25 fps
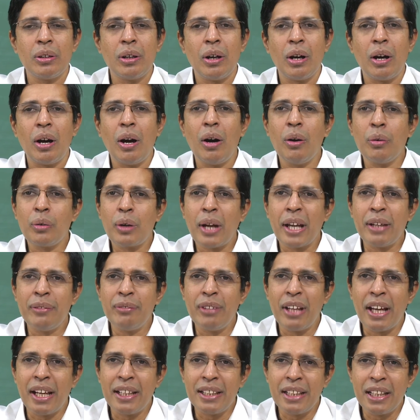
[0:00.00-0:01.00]
How can
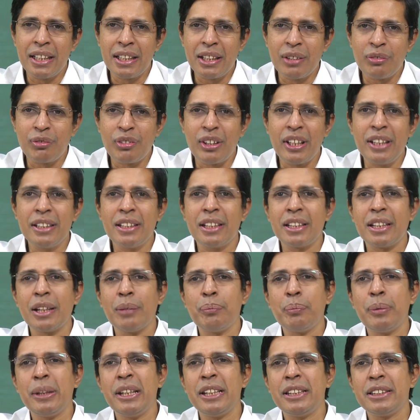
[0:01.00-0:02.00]
we identify that a
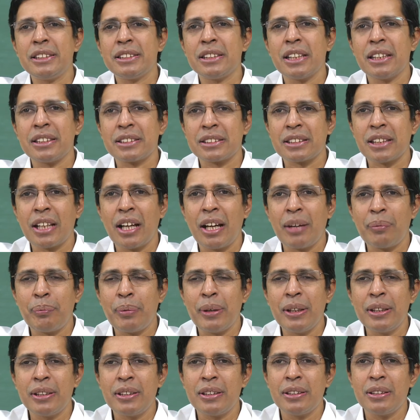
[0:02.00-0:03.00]
breach has
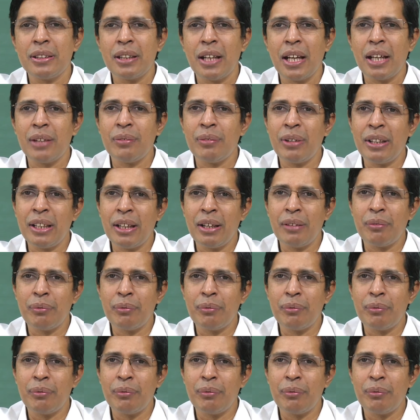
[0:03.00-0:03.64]
happened, and when